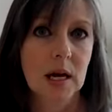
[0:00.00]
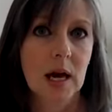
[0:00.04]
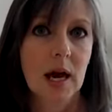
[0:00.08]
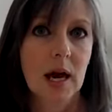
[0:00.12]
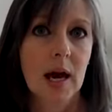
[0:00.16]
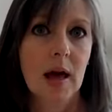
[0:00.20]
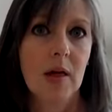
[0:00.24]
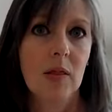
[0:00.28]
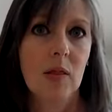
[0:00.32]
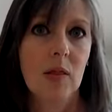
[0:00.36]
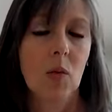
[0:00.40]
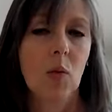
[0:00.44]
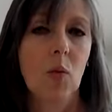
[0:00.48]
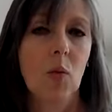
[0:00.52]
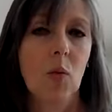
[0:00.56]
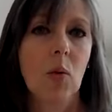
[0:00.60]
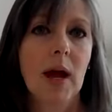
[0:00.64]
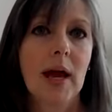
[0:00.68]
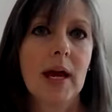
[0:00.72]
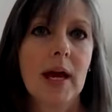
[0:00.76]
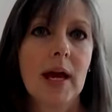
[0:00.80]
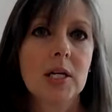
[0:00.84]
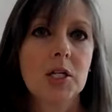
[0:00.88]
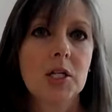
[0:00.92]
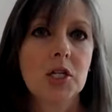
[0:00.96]
And the
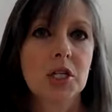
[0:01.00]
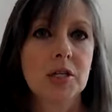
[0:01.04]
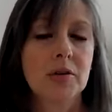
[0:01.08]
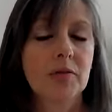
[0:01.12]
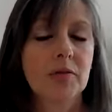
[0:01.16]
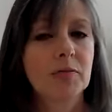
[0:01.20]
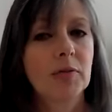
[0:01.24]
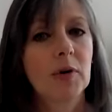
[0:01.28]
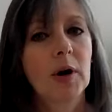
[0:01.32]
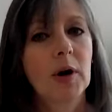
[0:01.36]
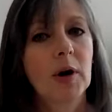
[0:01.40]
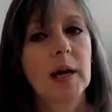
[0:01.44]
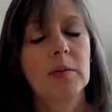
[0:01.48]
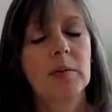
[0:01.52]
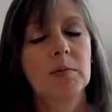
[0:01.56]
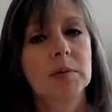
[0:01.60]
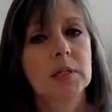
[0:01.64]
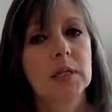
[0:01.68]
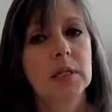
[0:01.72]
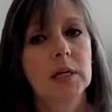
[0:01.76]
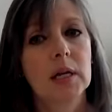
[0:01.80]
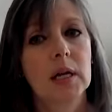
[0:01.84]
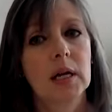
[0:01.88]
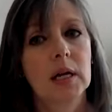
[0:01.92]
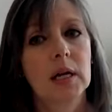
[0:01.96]
way she framed
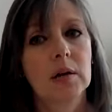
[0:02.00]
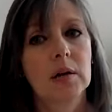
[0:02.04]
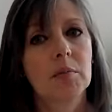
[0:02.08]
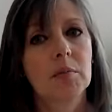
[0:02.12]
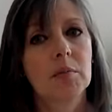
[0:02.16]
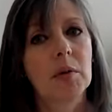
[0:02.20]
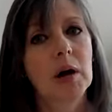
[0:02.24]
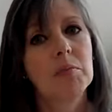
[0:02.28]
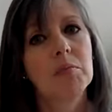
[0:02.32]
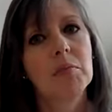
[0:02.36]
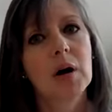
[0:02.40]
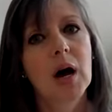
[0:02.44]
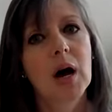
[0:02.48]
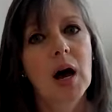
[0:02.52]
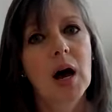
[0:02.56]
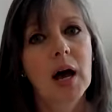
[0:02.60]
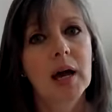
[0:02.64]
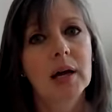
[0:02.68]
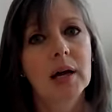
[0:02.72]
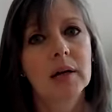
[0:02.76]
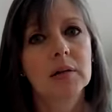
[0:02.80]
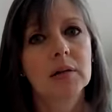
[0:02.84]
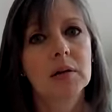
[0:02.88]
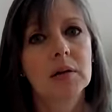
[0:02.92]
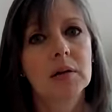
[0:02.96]
it in my
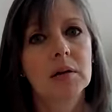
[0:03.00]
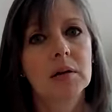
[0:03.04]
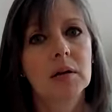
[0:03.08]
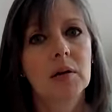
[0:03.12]
mind